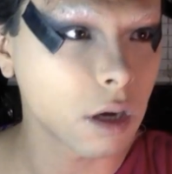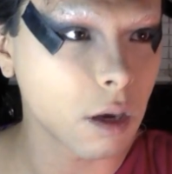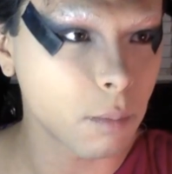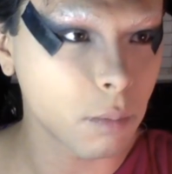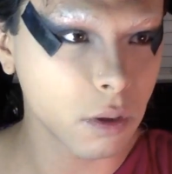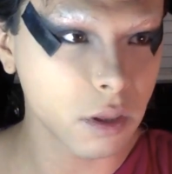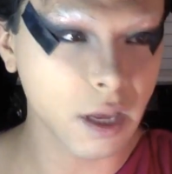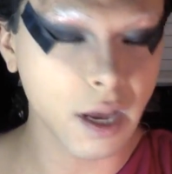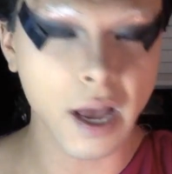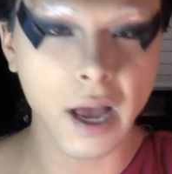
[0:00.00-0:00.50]
up
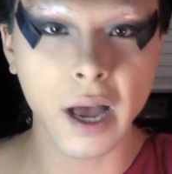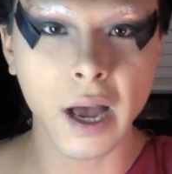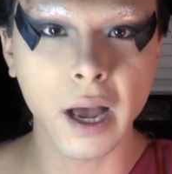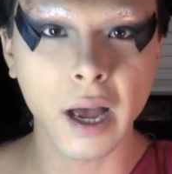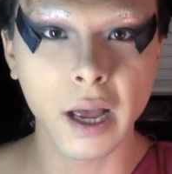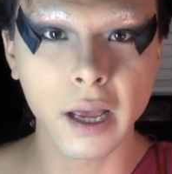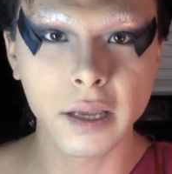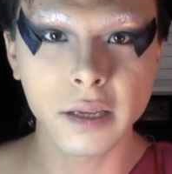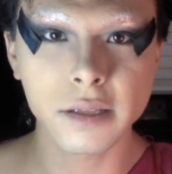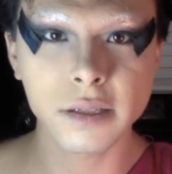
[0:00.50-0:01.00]
on the
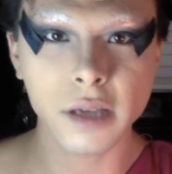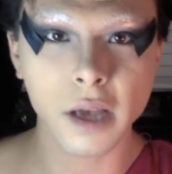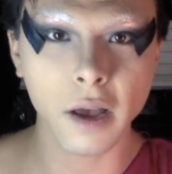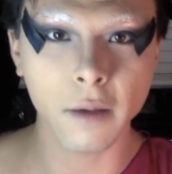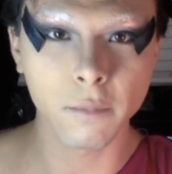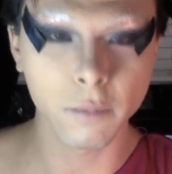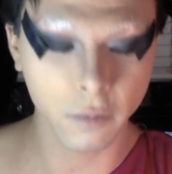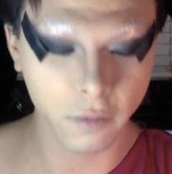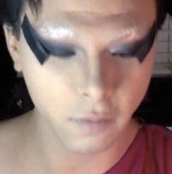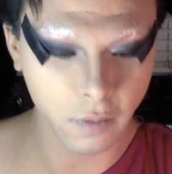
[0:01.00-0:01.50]
eyes,
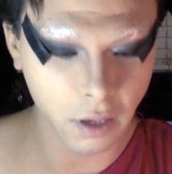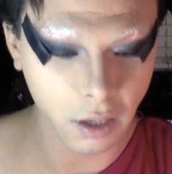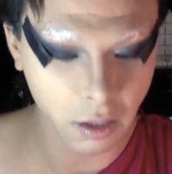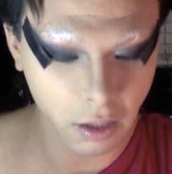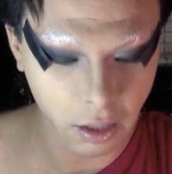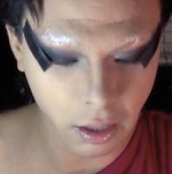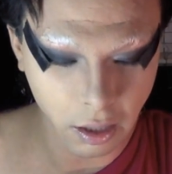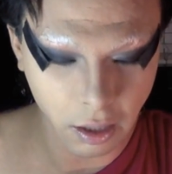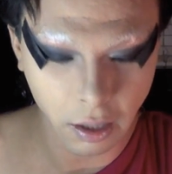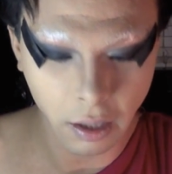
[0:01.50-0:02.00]
I'm
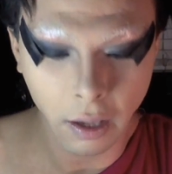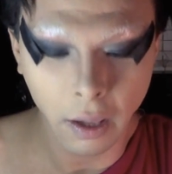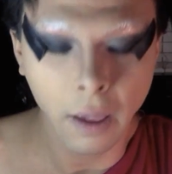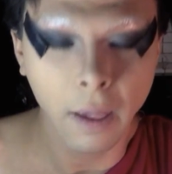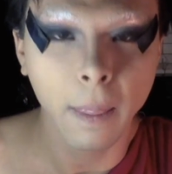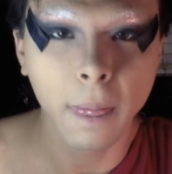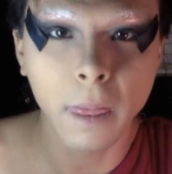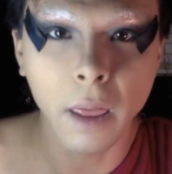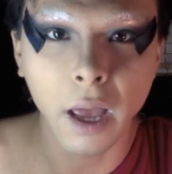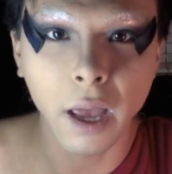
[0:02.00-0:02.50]
feeling
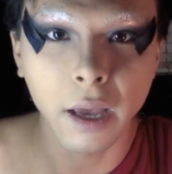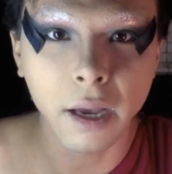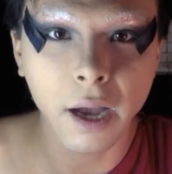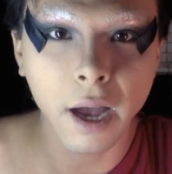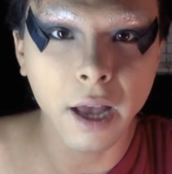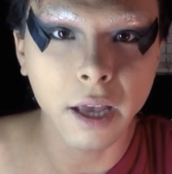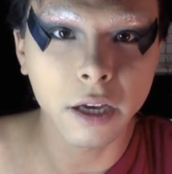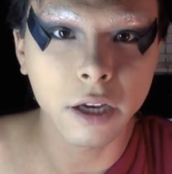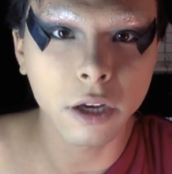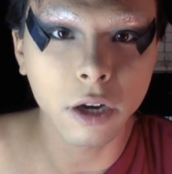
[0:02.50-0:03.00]
like
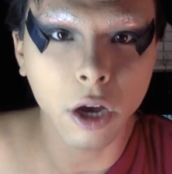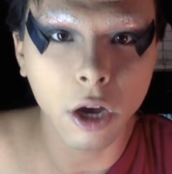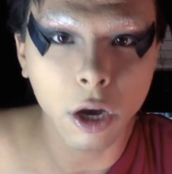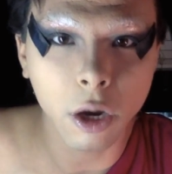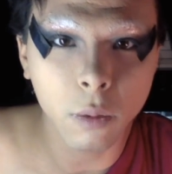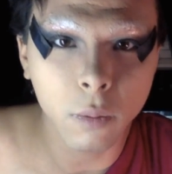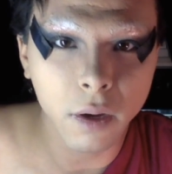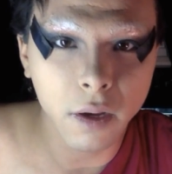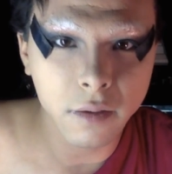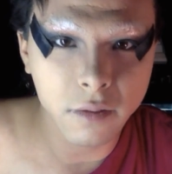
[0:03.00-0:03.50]
I could
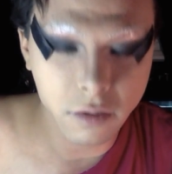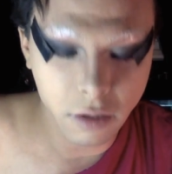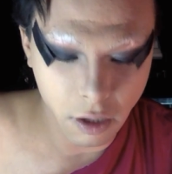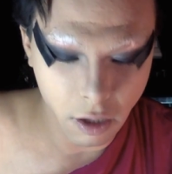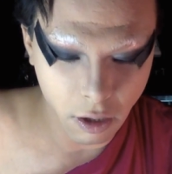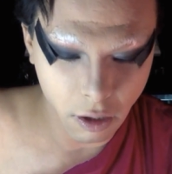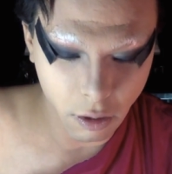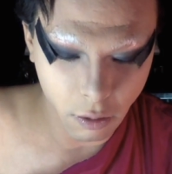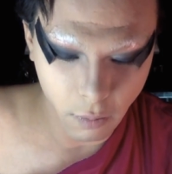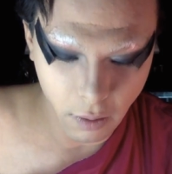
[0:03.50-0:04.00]
always
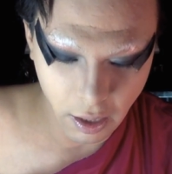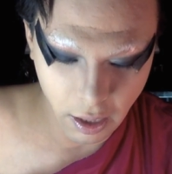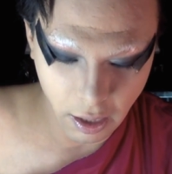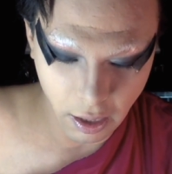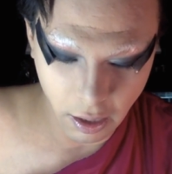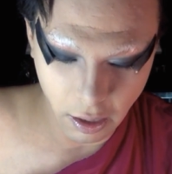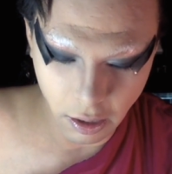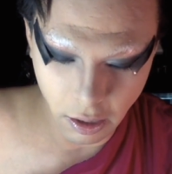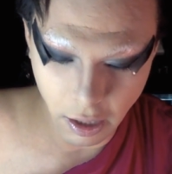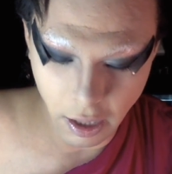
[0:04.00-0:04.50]
go
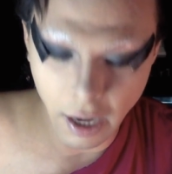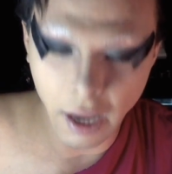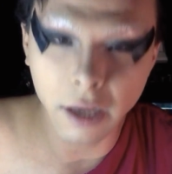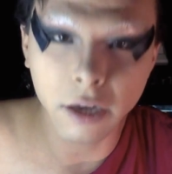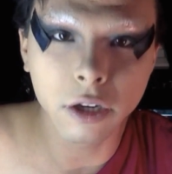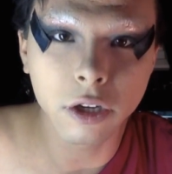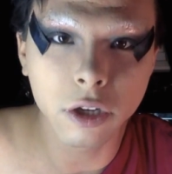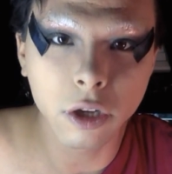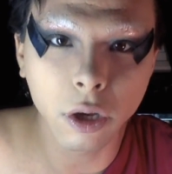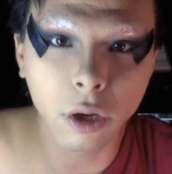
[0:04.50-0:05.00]
in
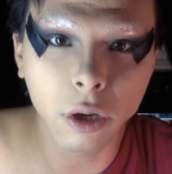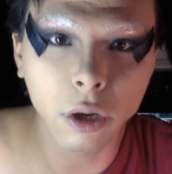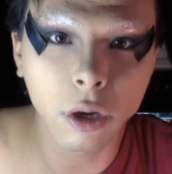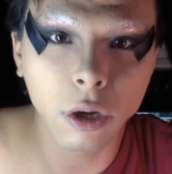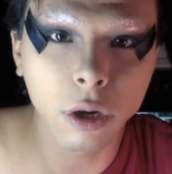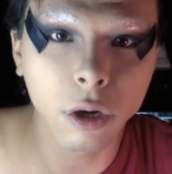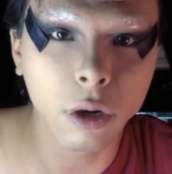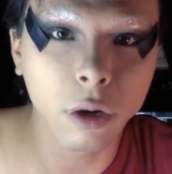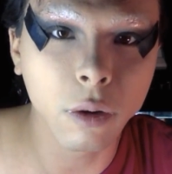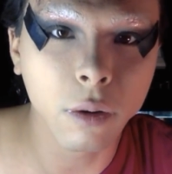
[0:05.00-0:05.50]
and
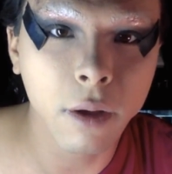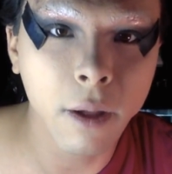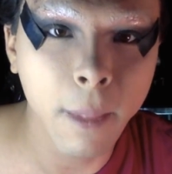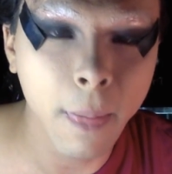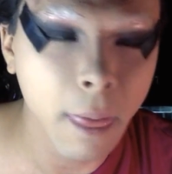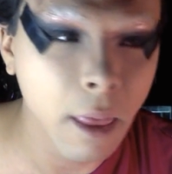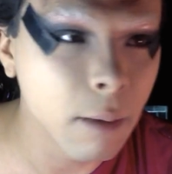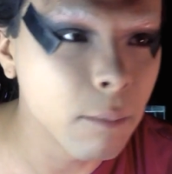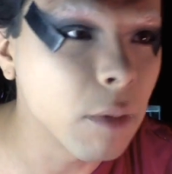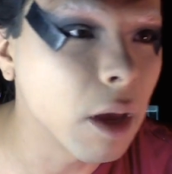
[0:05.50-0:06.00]
do
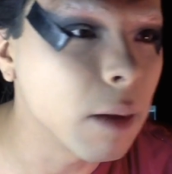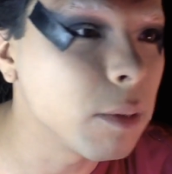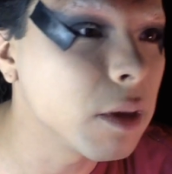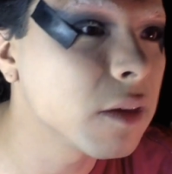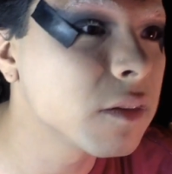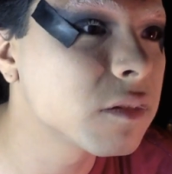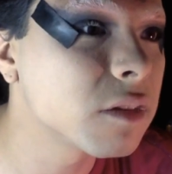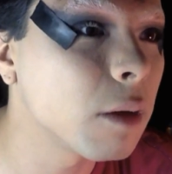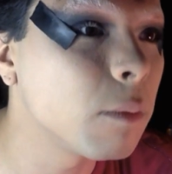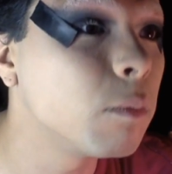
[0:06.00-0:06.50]
maybe
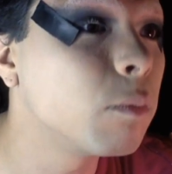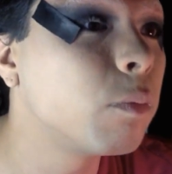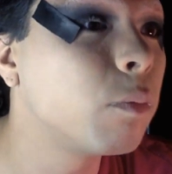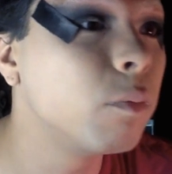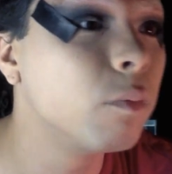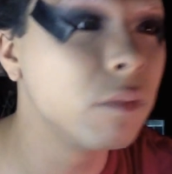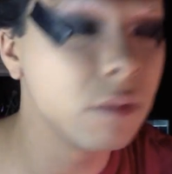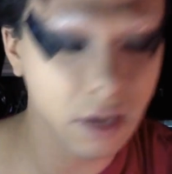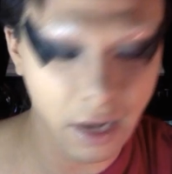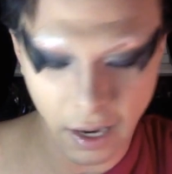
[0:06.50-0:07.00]
some
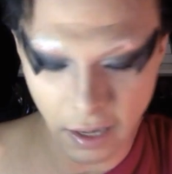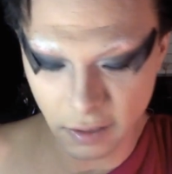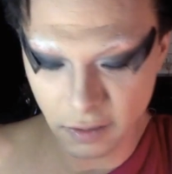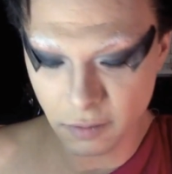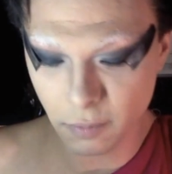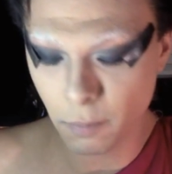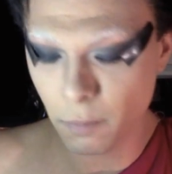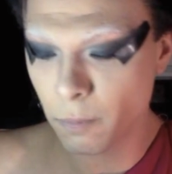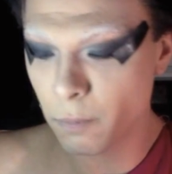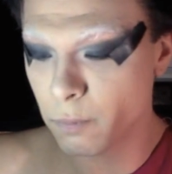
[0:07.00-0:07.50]
nice,
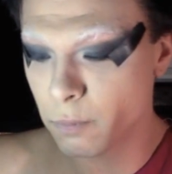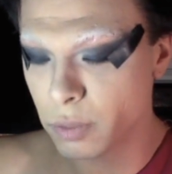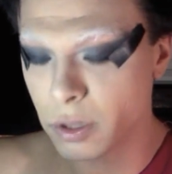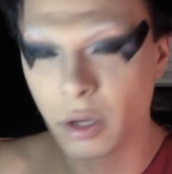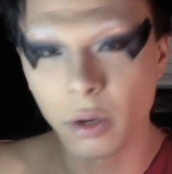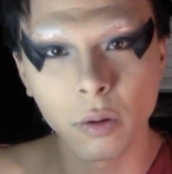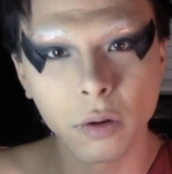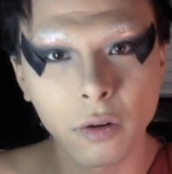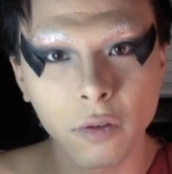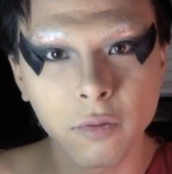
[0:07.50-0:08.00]

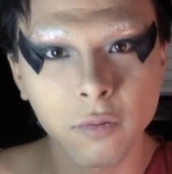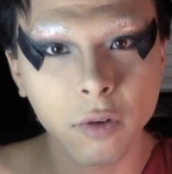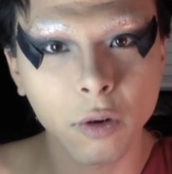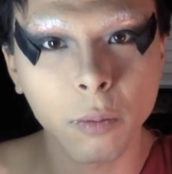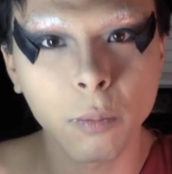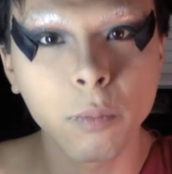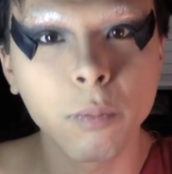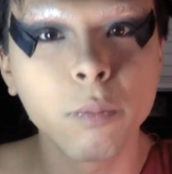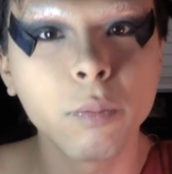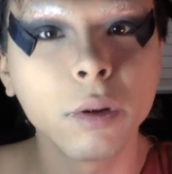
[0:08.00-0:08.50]
beautiful
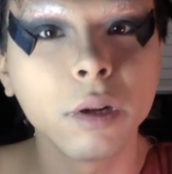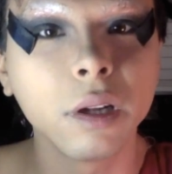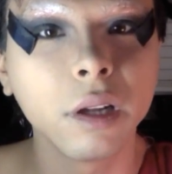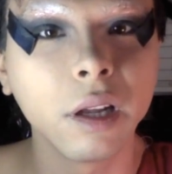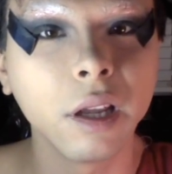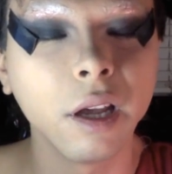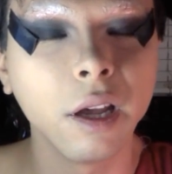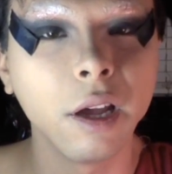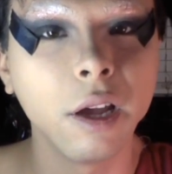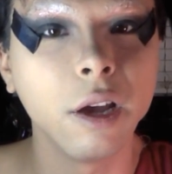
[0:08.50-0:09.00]

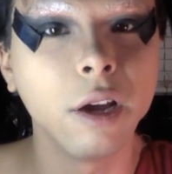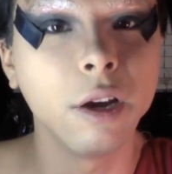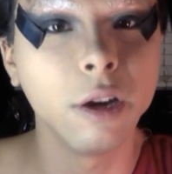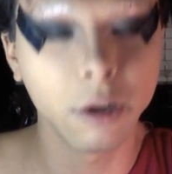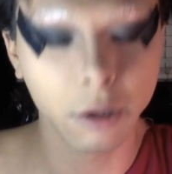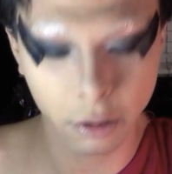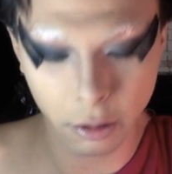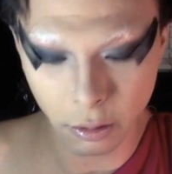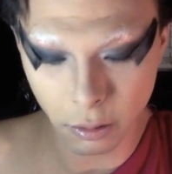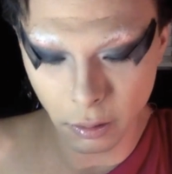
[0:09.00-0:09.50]

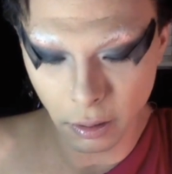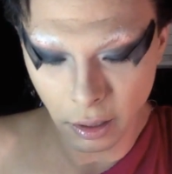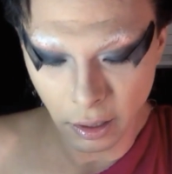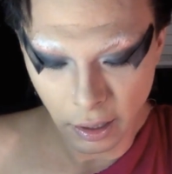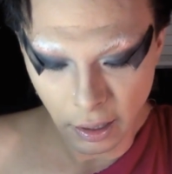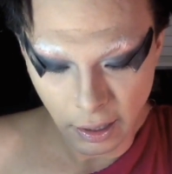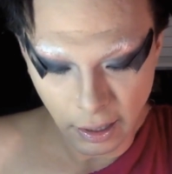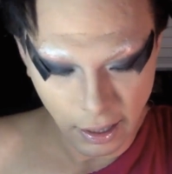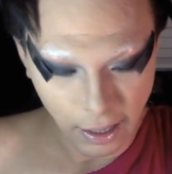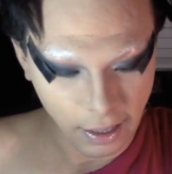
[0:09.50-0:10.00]
blue
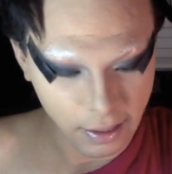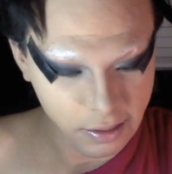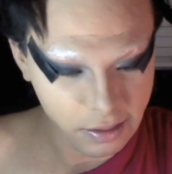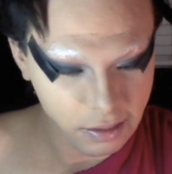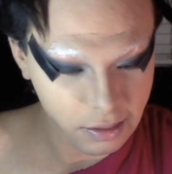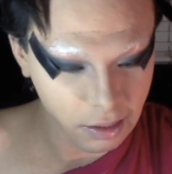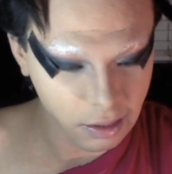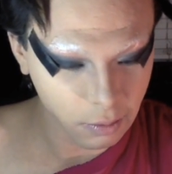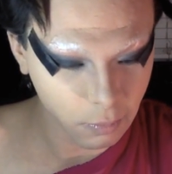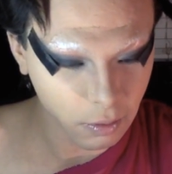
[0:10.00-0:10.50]
and
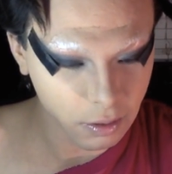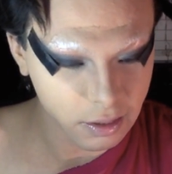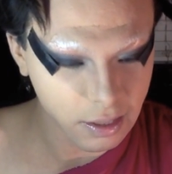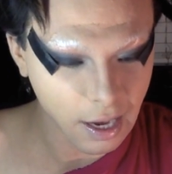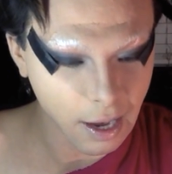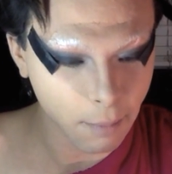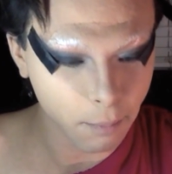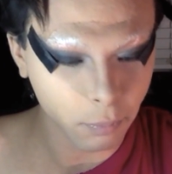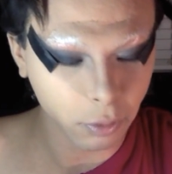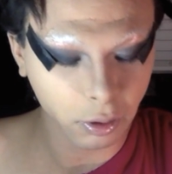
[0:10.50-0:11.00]
see what
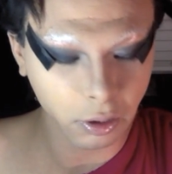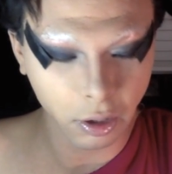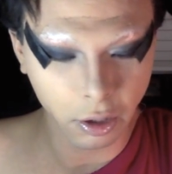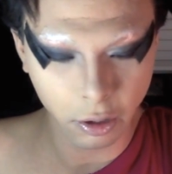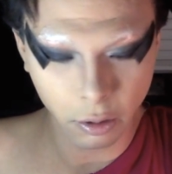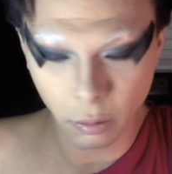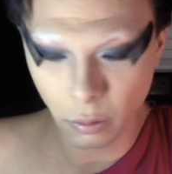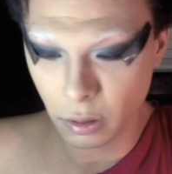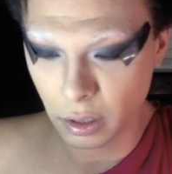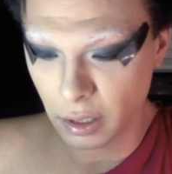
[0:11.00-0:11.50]
that
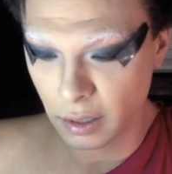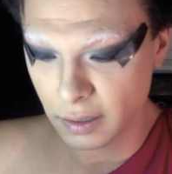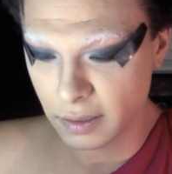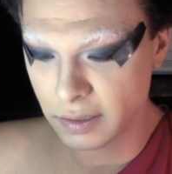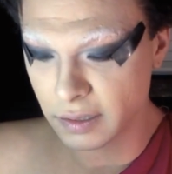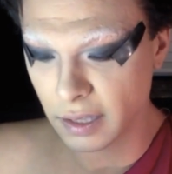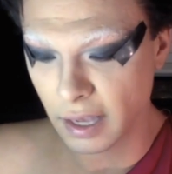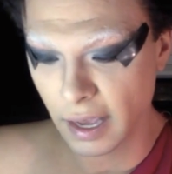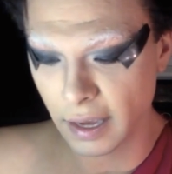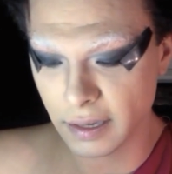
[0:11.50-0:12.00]
blue
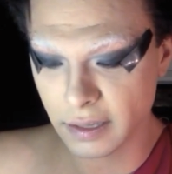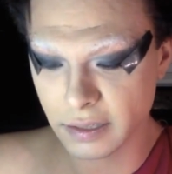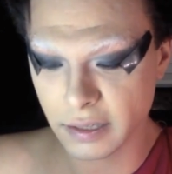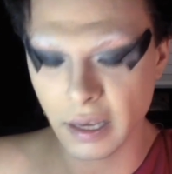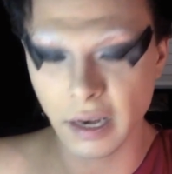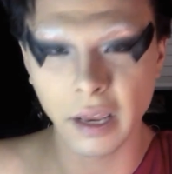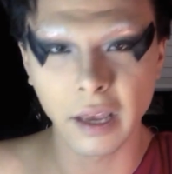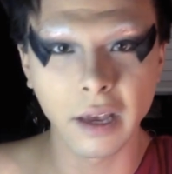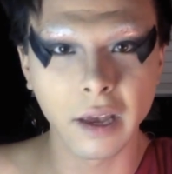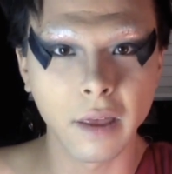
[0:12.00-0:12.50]
looks like
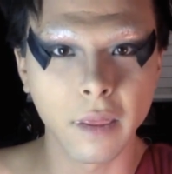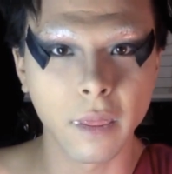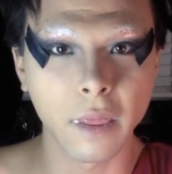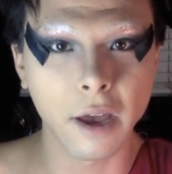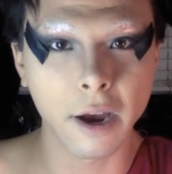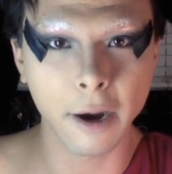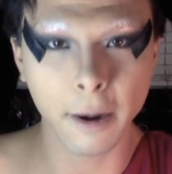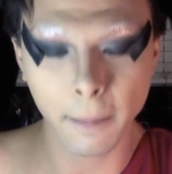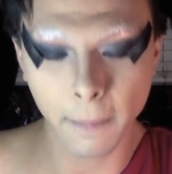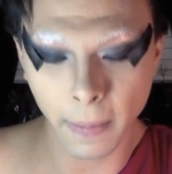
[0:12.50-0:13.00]
sitting in
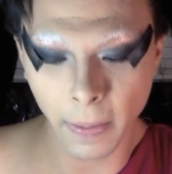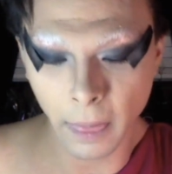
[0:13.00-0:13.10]
there.